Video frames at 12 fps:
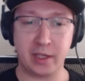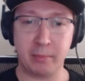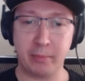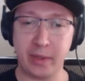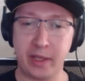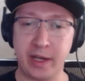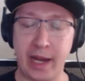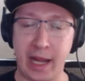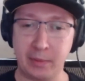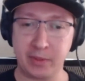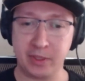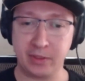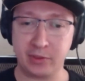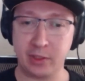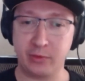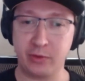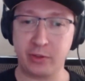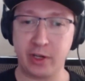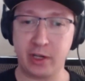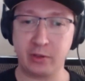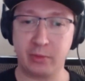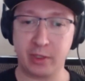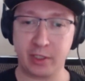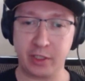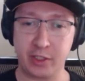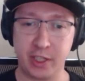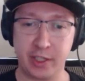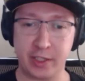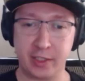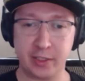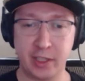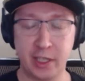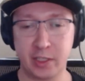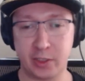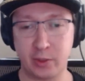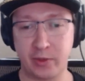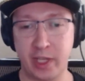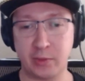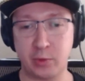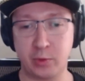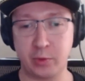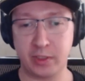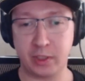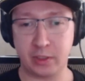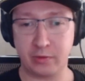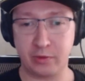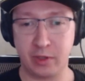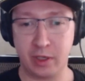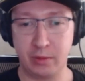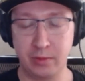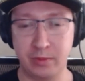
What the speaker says: compare apps and try to figure out market shares. So that's what we started from.